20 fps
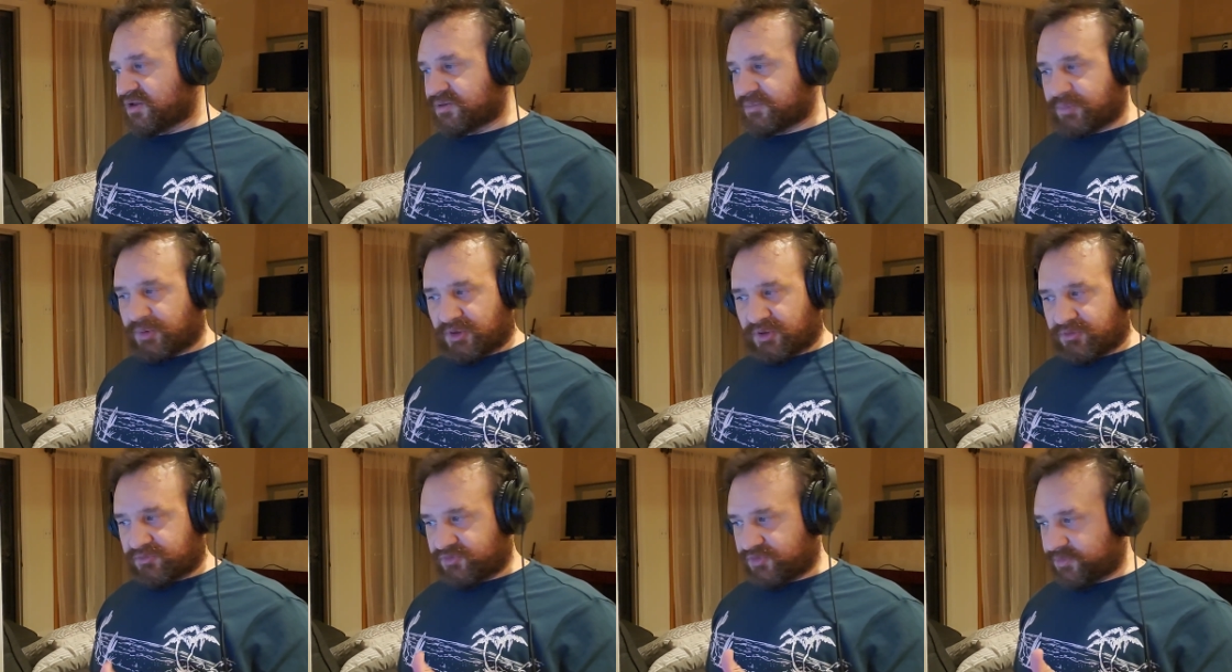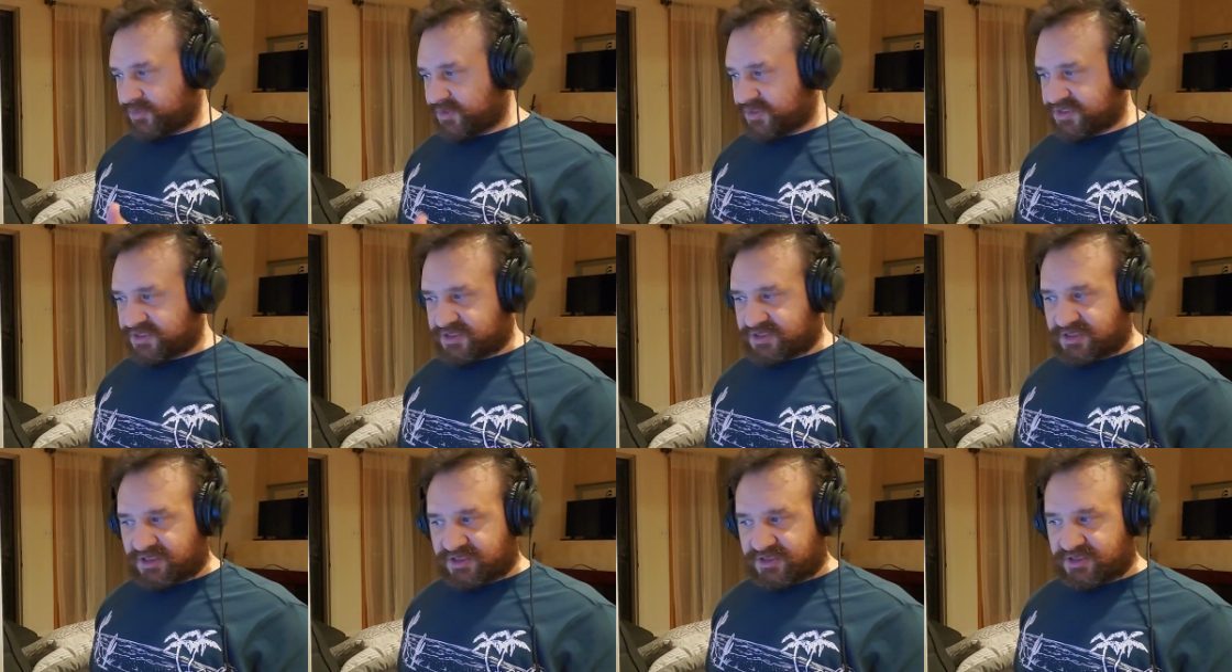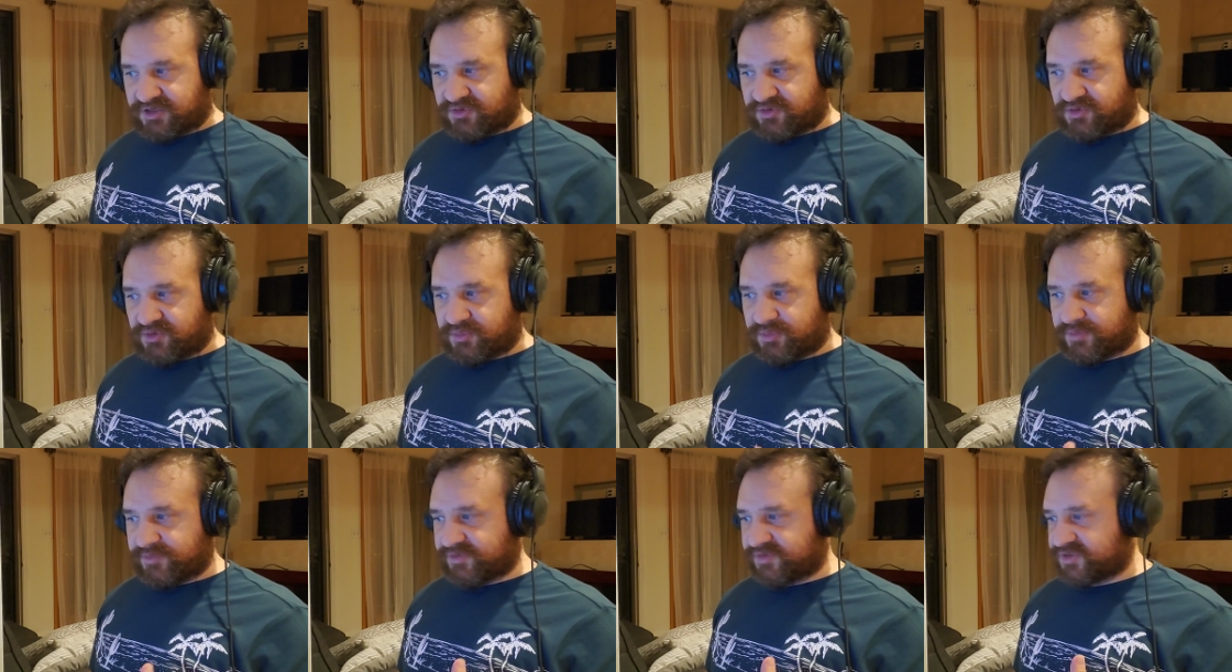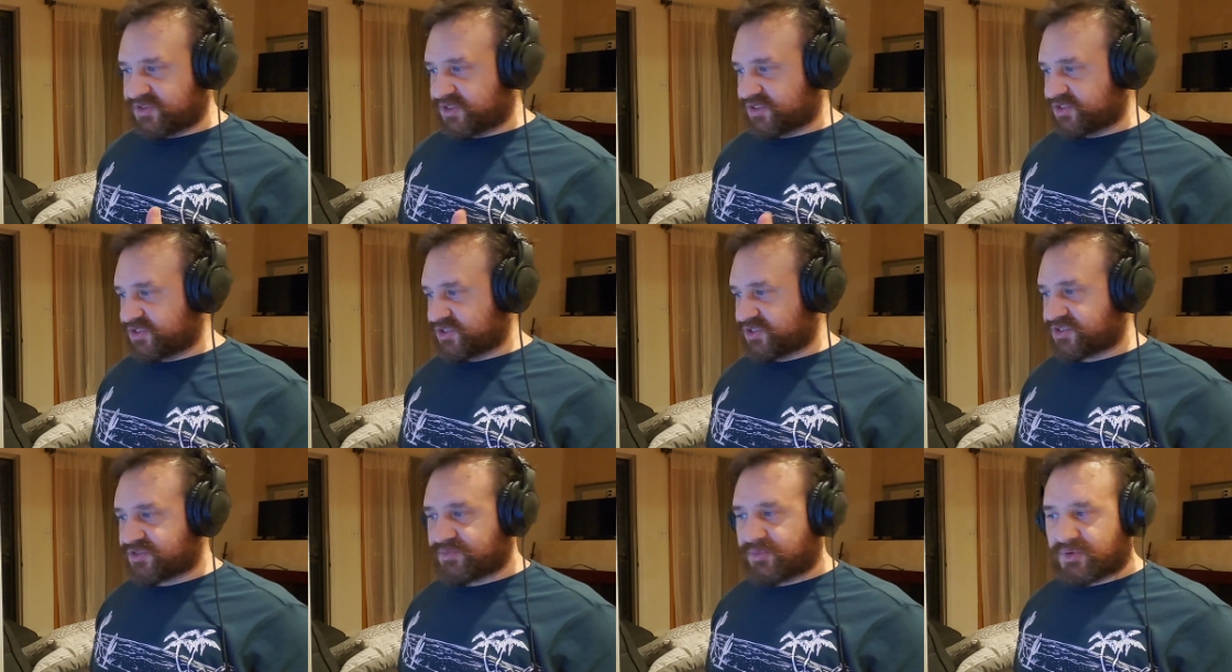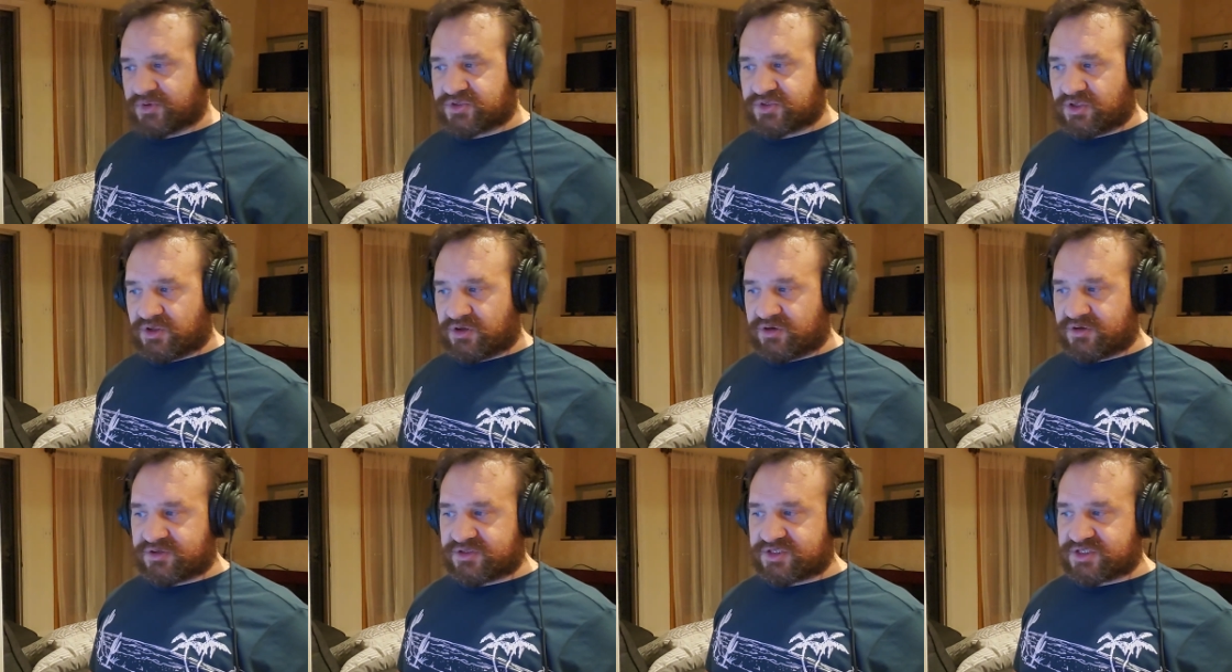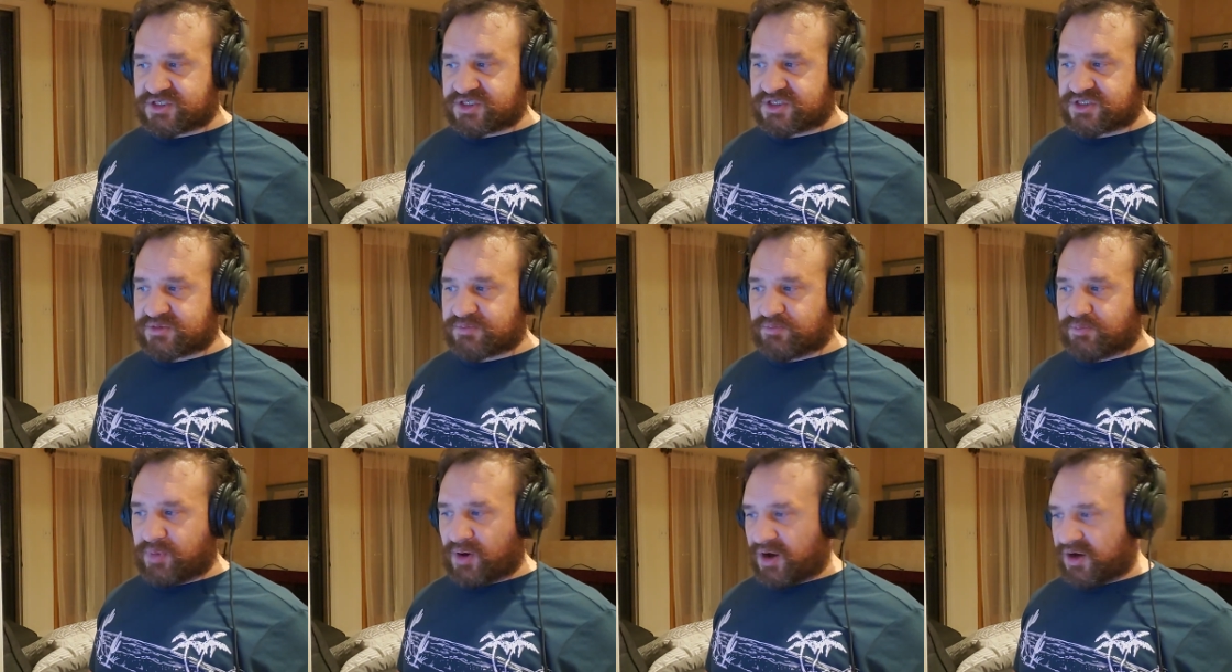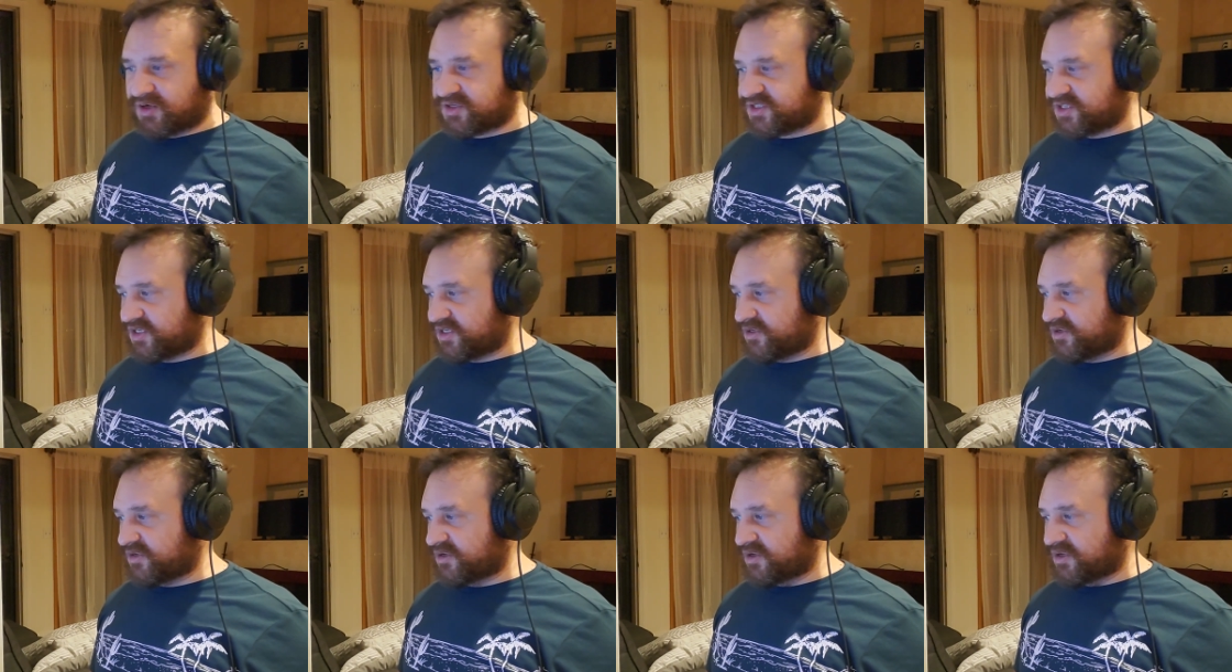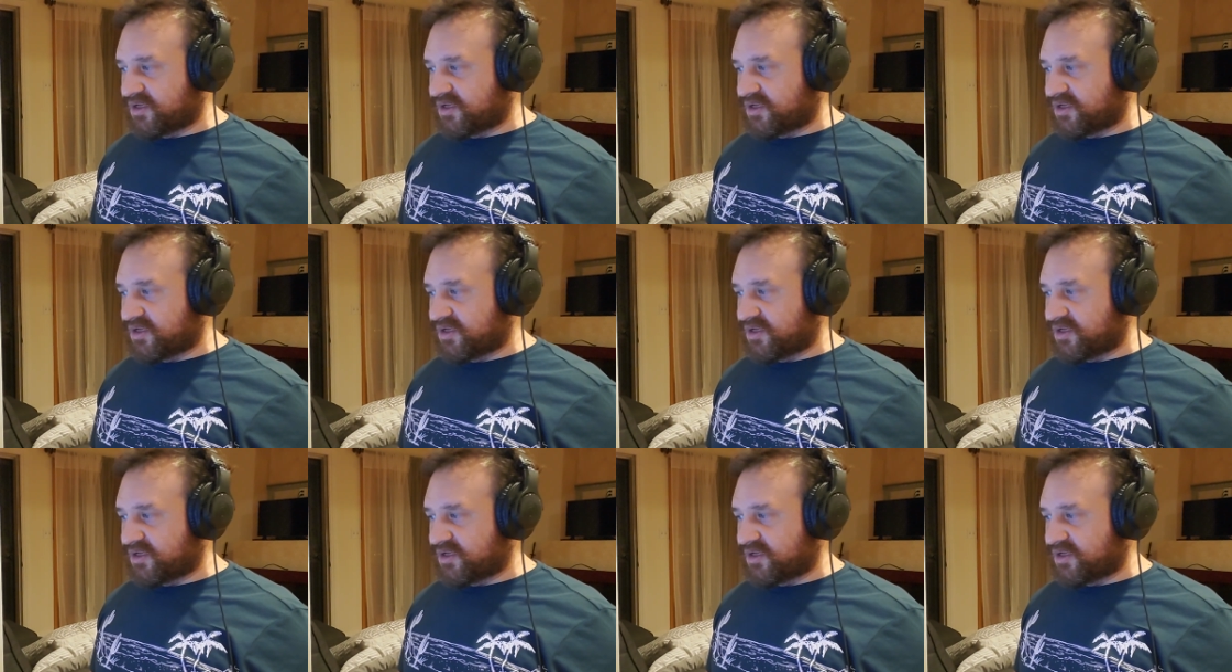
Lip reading: borrowing from its collective group of indigenous martial arts, boxing,